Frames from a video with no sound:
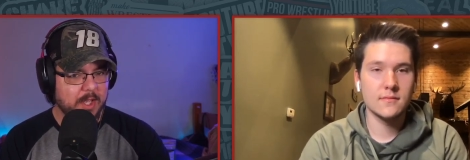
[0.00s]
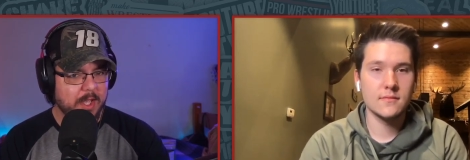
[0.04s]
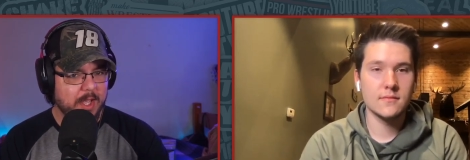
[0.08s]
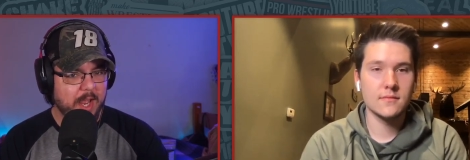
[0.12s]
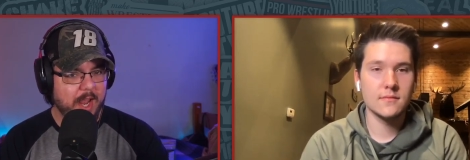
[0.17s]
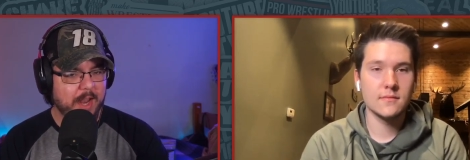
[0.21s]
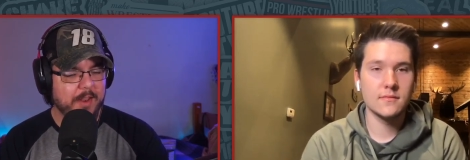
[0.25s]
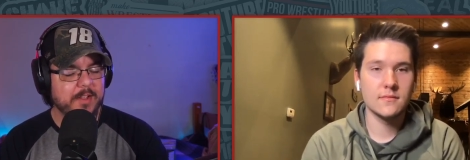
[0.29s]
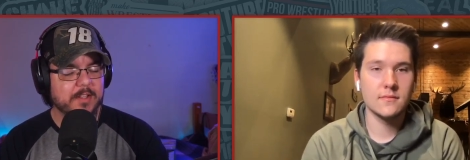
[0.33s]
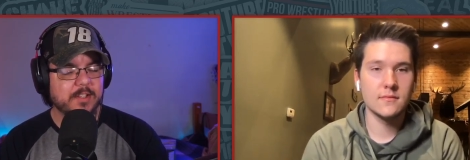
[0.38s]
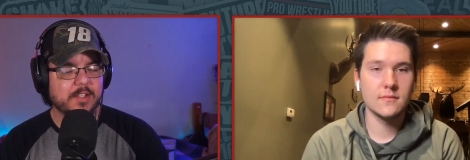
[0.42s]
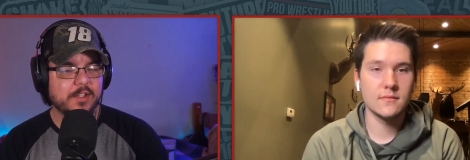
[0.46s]

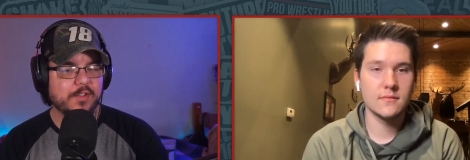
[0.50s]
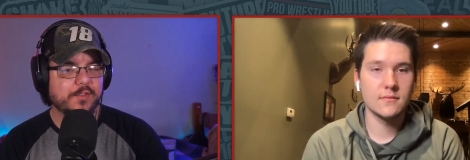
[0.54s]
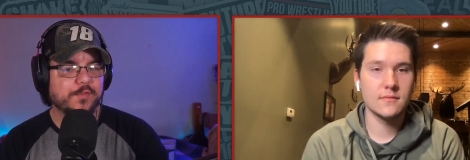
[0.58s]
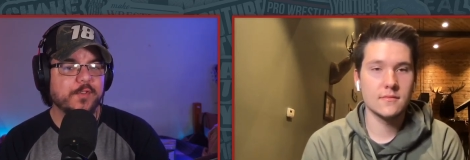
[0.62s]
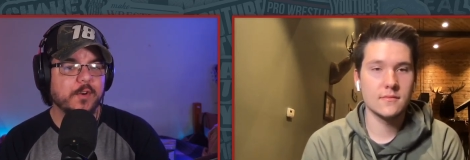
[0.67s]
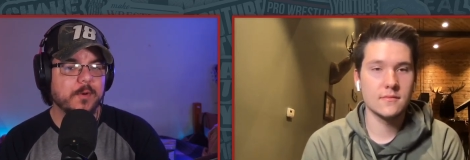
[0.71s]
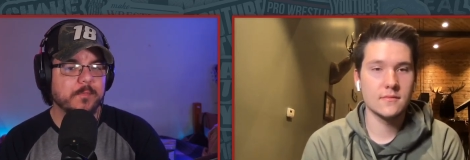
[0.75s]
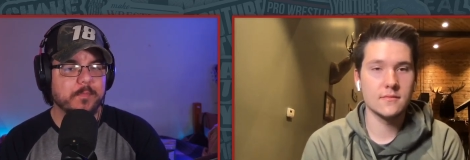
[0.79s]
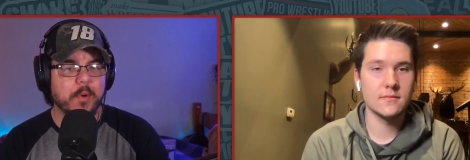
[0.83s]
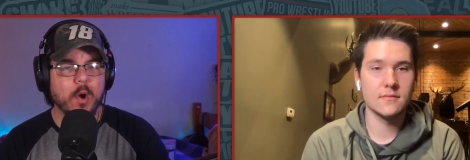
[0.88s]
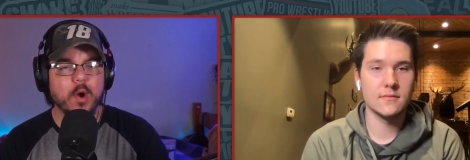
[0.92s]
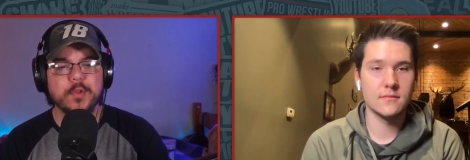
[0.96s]
Speaker 1: and this is for
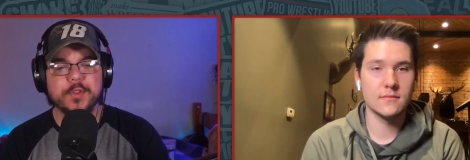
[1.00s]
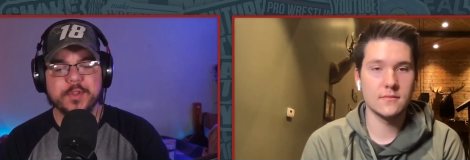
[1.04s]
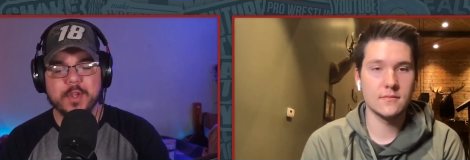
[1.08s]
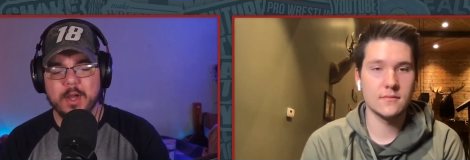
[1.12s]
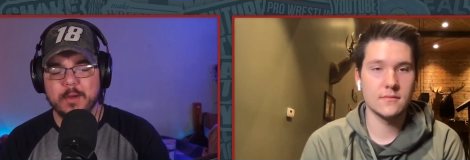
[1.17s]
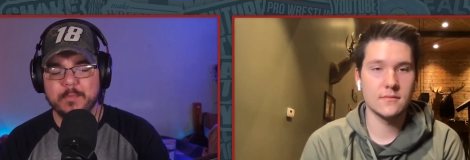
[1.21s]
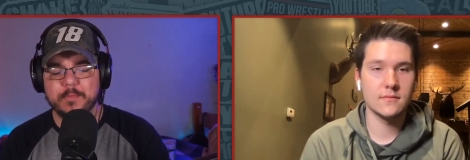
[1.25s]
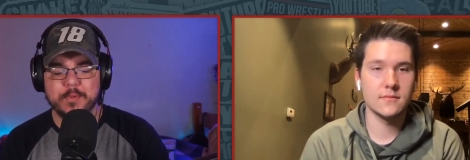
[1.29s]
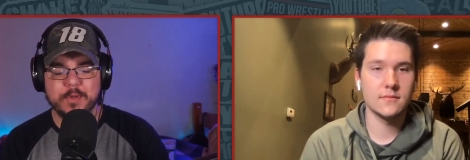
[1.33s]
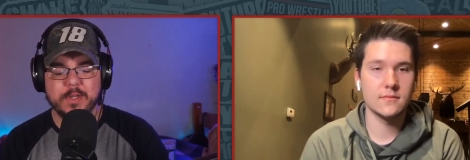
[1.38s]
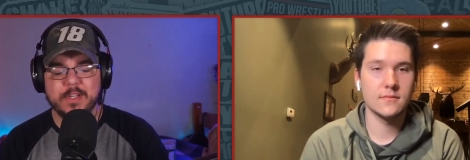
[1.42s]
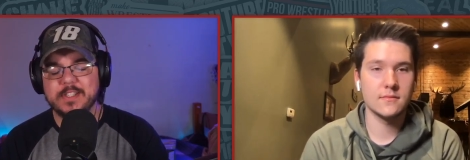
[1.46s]
both
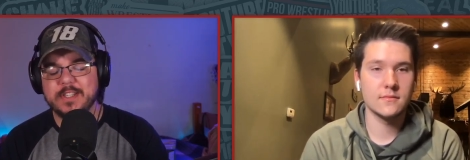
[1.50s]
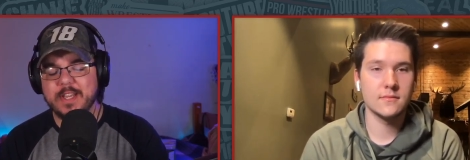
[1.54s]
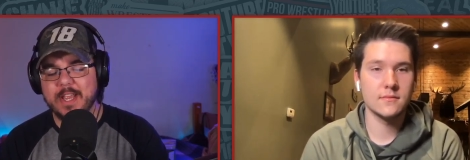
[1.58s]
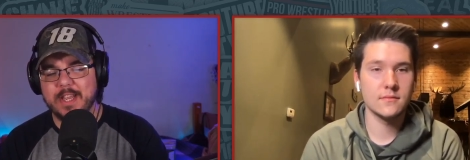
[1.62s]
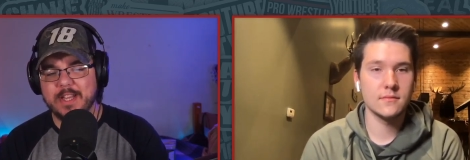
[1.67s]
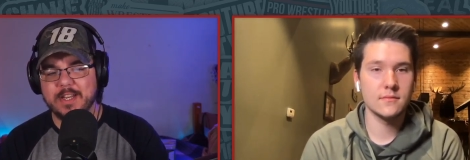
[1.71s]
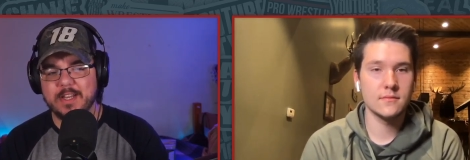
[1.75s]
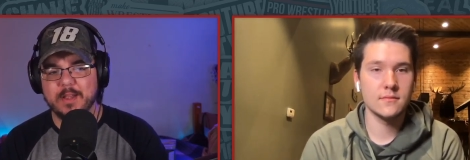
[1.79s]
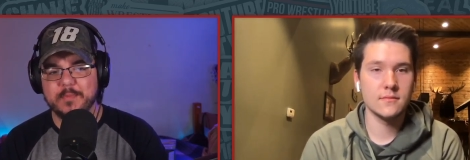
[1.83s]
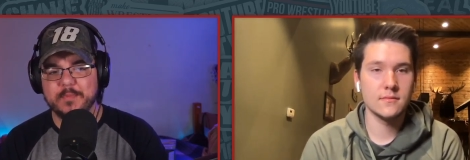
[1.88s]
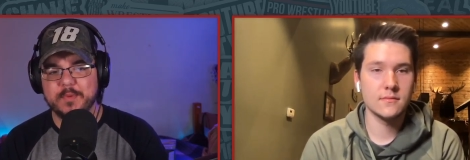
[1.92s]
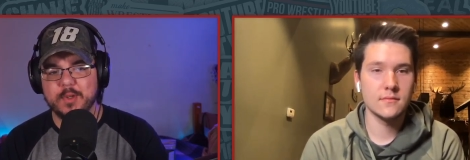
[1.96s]
companies,
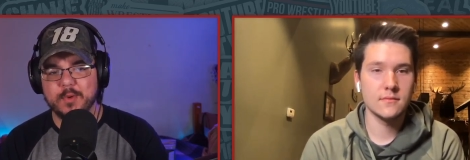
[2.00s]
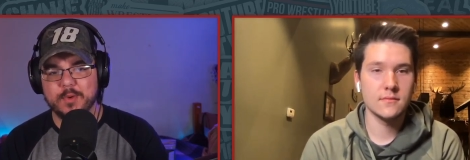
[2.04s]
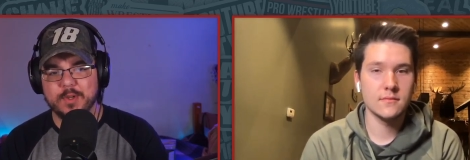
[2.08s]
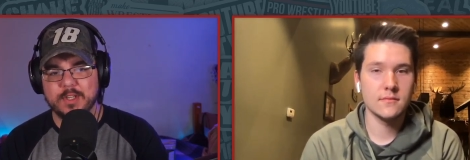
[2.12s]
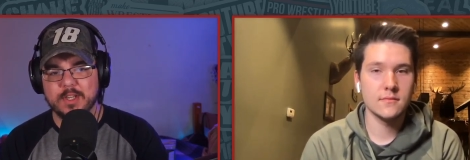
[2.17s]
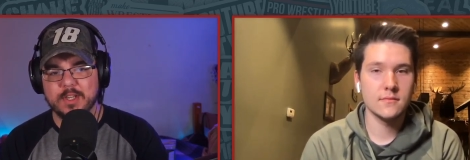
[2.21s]
AEW and